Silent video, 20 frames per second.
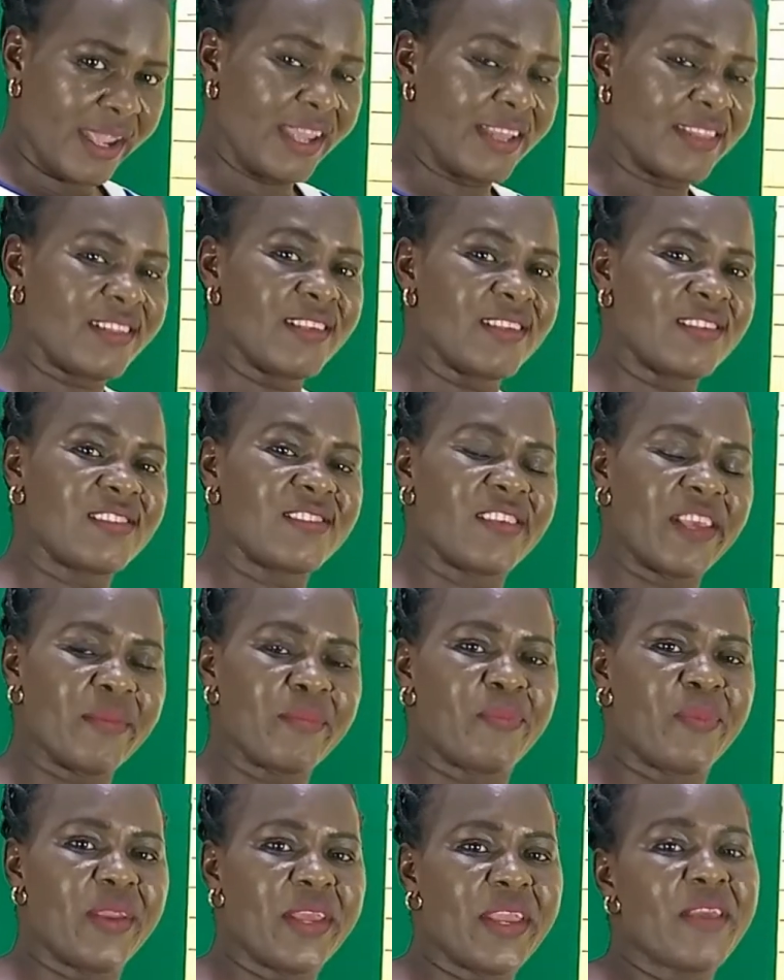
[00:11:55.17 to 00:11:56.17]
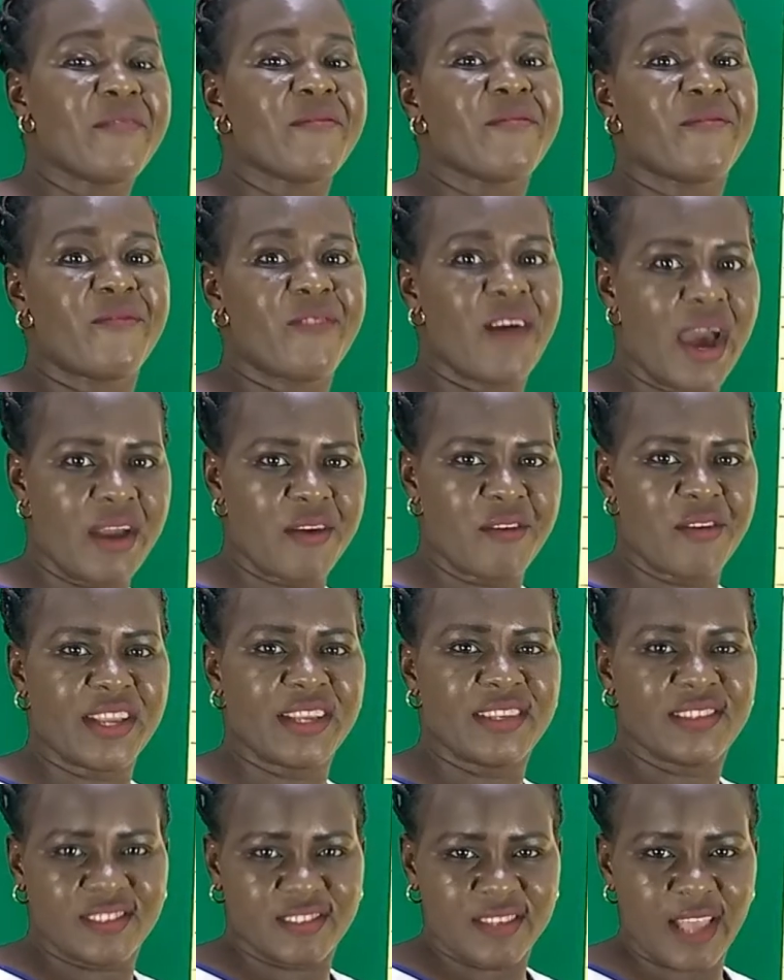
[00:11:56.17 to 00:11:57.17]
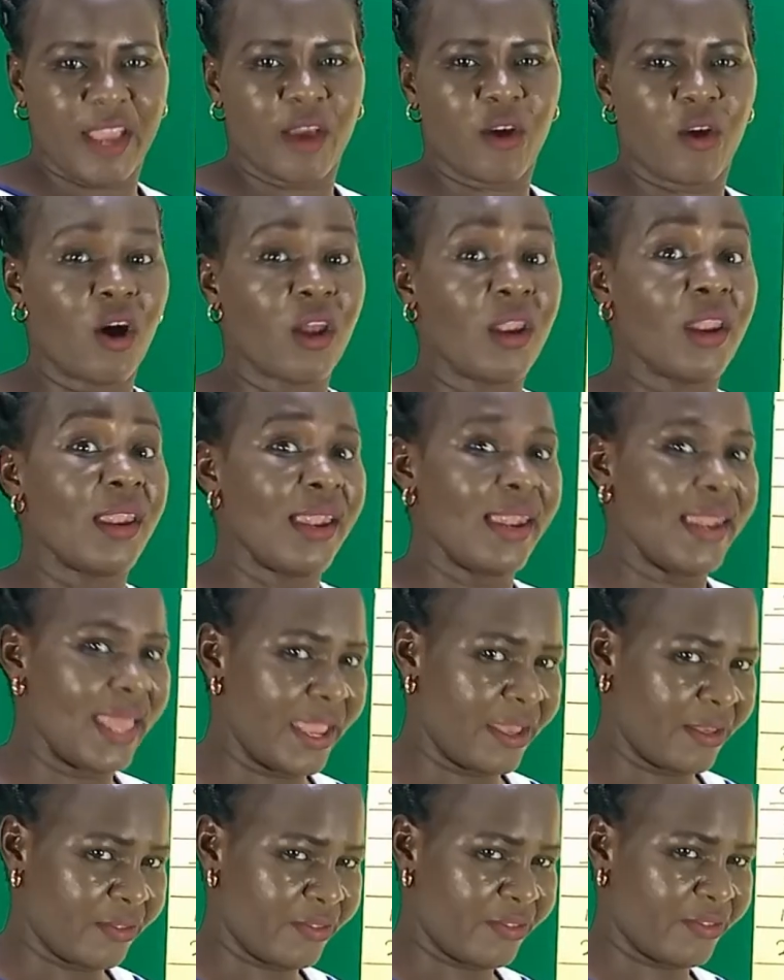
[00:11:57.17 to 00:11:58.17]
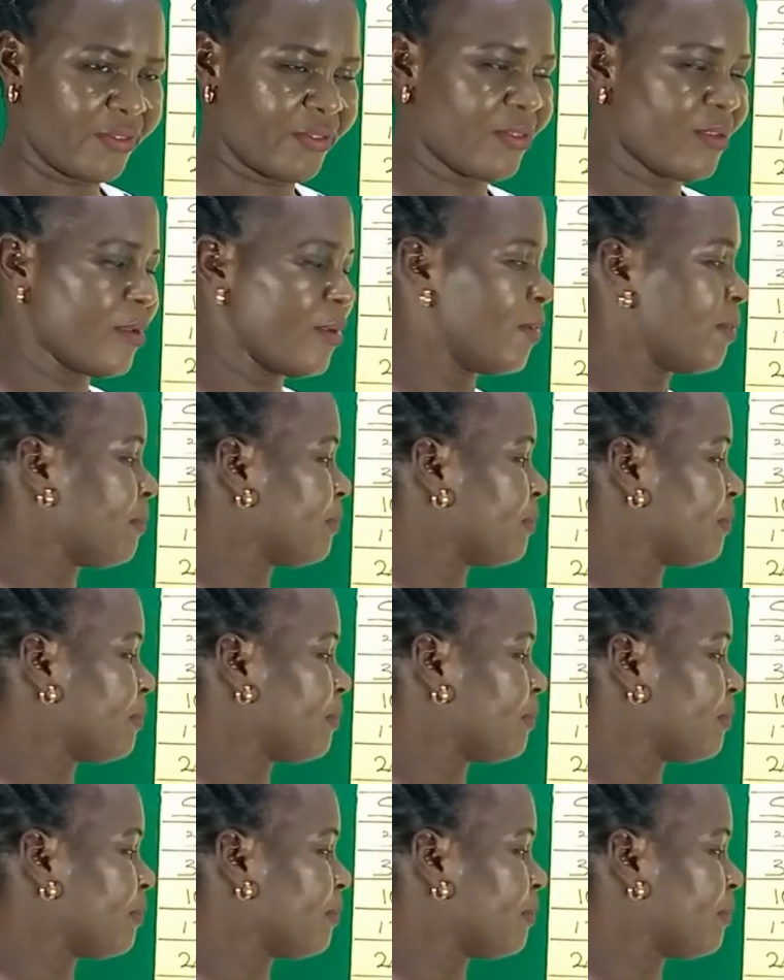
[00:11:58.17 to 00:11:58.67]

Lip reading: It is simply varying cycle length.